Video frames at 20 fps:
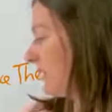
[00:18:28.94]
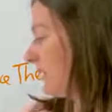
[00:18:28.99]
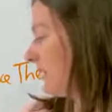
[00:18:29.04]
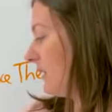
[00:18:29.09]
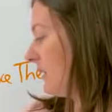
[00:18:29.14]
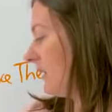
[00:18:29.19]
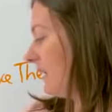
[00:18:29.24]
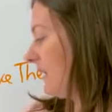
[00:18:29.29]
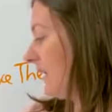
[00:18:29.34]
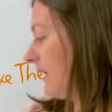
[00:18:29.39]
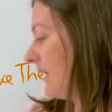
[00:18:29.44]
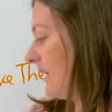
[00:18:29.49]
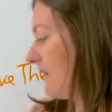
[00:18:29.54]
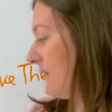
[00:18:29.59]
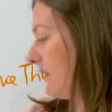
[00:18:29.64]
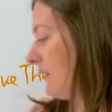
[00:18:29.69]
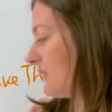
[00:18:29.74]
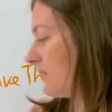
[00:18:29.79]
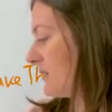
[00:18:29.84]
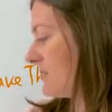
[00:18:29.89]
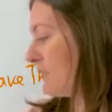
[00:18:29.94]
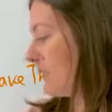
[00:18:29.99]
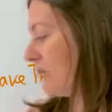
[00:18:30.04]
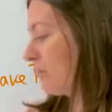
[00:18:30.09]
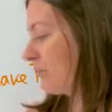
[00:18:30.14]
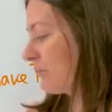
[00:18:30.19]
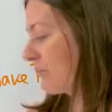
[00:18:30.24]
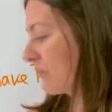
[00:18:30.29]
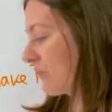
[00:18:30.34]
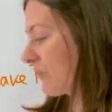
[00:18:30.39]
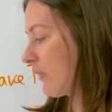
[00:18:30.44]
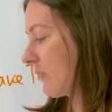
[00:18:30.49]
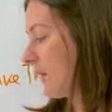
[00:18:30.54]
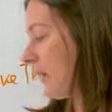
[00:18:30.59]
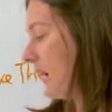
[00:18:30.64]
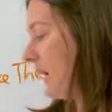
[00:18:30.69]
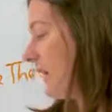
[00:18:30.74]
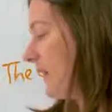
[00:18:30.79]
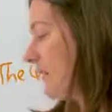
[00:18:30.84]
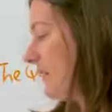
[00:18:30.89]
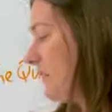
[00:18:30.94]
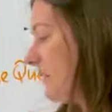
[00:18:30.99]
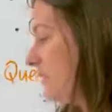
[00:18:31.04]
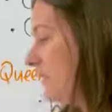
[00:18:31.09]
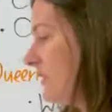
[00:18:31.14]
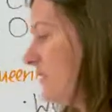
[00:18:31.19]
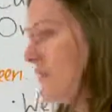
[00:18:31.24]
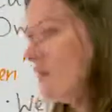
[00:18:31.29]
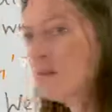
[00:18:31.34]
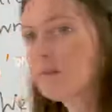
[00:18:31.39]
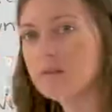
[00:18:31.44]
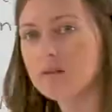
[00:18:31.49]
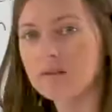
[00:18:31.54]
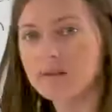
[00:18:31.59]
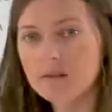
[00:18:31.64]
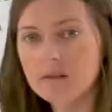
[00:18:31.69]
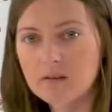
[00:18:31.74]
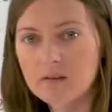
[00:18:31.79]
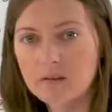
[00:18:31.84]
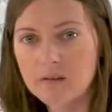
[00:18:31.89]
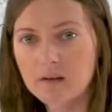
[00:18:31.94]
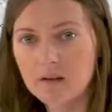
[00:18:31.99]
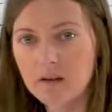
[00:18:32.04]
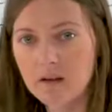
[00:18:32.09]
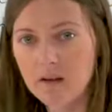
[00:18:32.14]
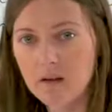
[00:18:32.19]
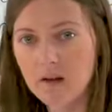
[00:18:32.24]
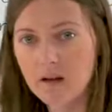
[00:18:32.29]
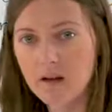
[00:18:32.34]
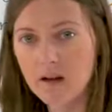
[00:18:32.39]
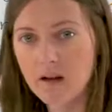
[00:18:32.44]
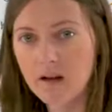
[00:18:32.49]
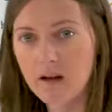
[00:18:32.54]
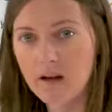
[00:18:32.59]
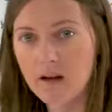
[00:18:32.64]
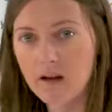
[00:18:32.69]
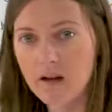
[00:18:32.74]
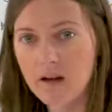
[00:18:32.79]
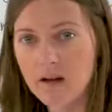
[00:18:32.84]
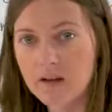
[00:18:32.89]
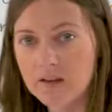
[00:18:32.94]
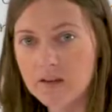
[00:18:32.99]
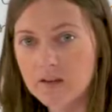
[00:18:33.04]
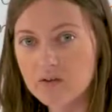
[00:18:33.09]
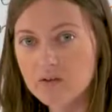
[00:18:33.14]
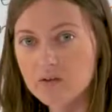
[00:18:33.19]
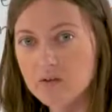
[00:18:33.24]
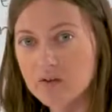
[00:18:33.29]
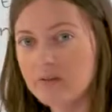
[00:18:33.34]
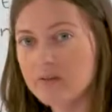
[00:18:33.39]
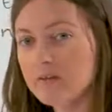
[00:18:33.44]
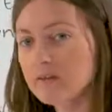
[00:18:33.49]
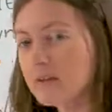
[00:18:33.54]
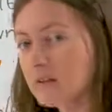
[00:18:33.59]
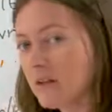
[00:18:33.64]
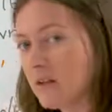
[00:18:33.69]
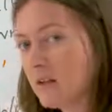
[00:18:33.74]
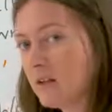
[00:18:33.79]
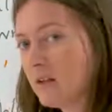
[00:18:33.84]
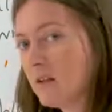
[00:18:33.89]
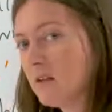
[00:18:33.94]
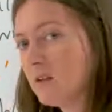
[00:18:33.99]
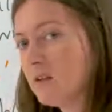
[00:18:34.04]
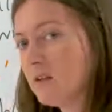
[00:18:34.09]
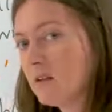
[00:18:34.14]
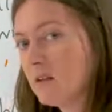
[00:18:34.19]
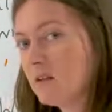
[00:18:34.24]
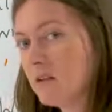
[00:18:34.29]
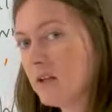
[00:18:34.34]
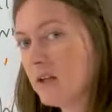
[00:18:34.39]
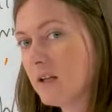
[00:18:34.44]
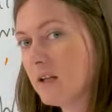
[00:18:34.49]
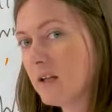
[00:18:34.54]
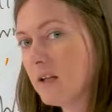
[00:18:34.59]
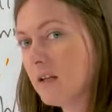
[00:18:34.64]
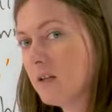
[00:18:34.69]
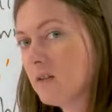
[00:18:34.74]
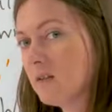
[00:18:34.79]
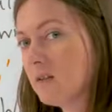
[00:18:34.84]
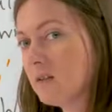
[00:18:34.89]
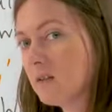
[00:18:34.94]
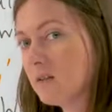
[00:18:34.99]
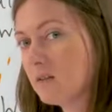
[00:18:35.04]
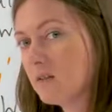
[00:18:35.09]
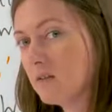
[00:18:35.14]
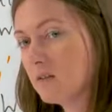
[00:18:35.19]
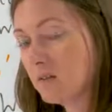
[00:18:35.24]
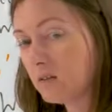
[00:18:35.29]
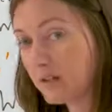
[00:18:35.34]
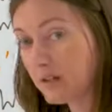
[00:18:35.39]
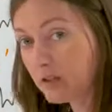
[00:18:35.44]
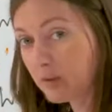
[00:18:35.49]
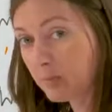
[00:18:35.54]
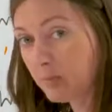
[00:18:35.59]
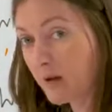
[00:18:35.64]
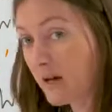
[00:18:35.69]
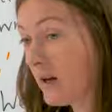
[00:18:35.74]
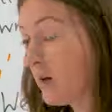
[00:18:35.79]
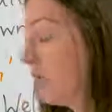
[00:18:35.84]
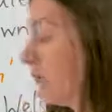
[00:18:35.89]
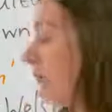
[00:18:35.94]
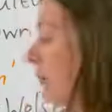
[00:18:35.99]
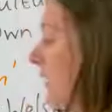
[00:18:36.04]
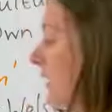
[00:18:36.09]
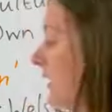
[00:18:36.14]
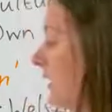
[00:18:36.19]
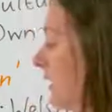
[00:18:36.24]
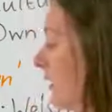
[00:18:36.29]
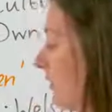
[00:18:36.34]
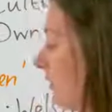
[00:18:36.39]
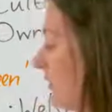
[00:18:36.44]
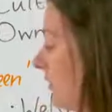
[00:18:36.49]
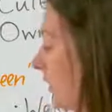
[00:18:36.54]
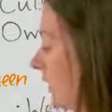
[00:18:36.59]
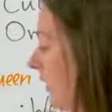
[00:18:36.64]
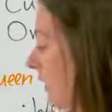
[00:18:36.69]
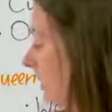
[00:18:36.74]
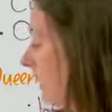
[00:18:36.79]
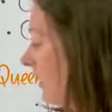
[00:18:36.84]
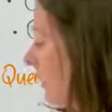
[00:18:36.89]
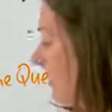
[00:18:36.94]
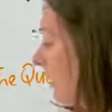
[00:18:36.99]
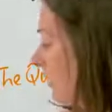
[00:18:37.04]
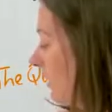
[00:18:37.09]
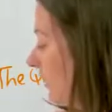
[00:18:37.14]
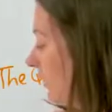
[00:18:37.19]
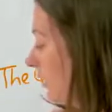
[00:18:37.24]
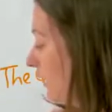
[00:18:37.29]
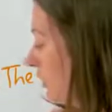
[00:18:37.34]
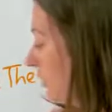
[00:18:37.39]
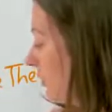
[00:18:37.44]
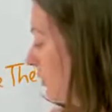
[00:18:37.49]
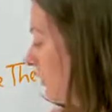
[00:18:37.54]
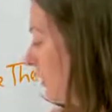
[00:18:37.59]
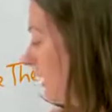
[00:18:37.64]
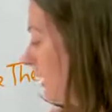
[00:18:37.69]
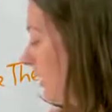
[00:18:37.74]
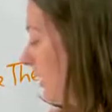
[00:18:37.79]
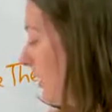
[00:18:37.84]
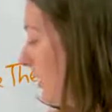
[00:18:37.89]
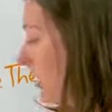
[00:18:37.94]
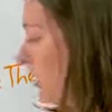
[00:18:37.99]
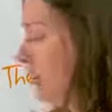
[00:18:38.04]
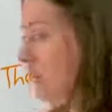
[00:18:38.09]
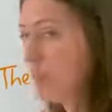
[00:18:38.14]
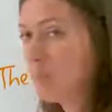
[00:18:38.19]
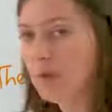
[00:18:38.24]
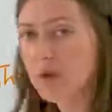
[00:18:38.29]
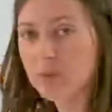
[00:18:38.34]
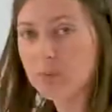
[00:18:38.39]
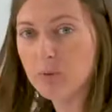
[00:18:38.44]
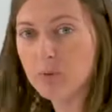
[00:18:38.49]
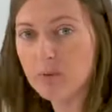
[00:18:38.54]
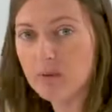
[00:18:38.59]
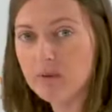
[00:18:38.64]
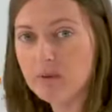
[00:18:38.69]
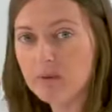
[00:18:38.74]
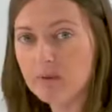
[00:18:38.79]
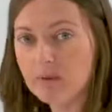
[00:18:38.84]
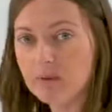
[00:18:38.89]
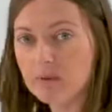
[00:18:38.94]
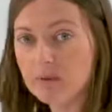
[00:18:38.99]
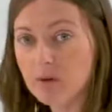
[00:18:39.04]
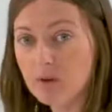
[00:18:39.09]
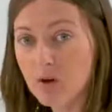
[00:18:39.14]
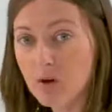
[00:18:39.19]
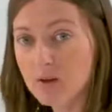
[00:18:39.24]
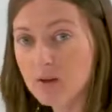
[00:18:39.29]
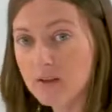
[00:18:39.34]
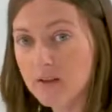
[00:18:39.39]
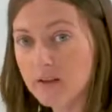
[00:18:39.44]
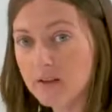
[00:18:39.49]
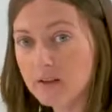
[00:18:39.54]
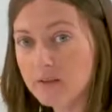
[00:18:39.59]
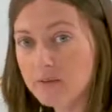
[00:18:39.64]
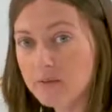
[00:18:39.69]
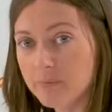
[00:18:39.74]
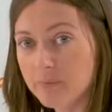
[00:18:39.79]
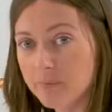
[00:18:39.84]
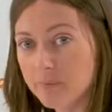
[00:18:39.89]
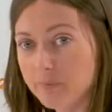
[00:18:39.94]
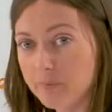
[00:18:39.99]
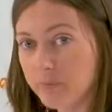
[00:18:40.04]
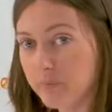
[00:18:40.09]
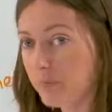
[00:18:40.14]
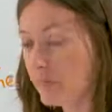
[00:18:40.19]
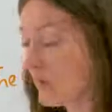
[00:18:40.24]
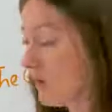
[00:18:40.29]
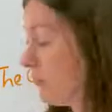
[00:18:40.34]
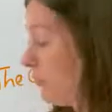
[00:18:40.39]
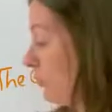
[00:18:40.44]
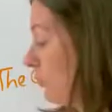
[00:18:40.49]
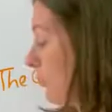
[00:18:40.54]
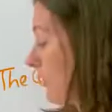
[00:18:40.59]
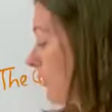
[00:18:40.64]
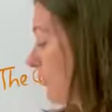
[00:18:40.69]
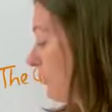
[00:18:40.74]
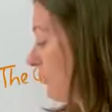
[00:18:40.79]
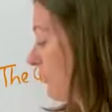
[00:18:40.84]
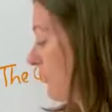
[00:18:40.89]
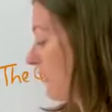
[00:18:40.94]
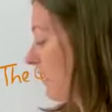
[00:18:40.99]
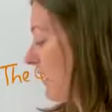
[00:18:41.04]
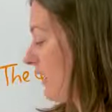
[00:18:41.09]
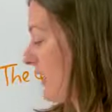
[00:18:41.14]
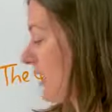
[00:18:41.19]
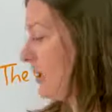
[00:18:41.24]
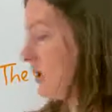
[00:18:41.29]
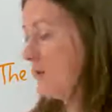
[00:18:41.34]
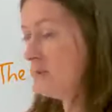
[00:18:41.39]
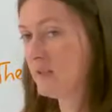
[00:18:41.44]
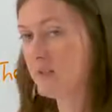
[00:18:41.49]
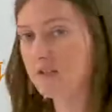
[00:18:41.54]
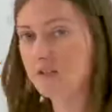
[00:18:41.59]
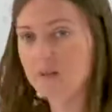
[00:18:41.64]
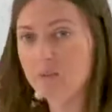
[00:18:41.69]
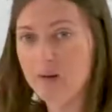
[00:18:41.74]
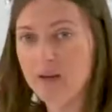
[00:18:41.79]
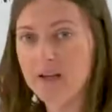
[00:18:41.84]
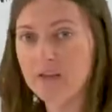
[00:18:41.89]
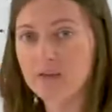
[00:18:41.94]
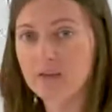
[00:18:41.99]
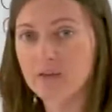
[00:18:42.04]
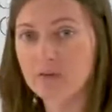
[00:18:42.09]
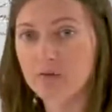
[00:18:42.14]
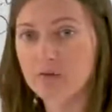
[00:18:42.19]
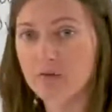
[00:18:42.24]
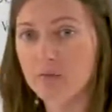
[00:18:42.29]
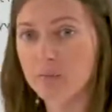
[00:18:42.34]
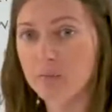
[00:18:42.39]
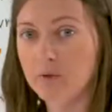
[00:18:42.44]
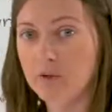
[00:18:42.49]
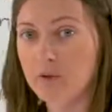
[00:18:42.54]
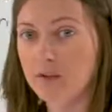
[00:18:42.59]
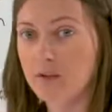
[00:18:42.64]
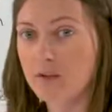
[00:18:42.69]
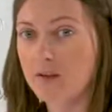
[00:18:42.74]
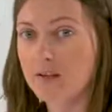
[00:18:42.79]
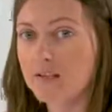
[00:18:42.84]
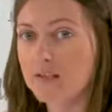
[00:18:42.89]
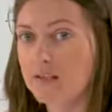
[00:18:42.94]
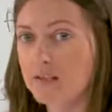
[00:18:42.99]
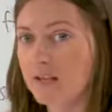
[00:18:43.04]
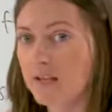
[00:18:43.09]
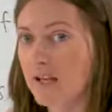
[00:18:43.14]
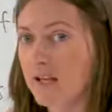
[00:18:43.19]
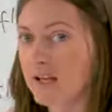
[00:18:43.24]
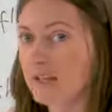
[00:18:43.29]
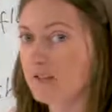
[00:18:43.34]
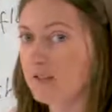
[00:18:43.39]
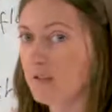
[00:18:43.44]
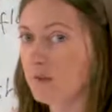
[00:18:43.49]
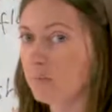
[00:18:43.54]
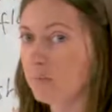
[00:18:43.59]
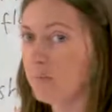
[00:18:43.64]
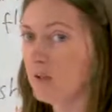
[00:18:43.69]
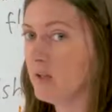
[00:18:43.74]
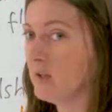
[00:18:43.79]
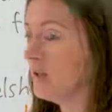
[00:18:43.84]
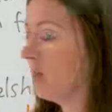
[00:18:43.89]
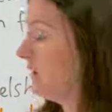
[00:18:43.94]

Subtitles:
in England. And this is an interesting thing to think about because there are people in Scotland who wish for their own independence from the United Kingdom.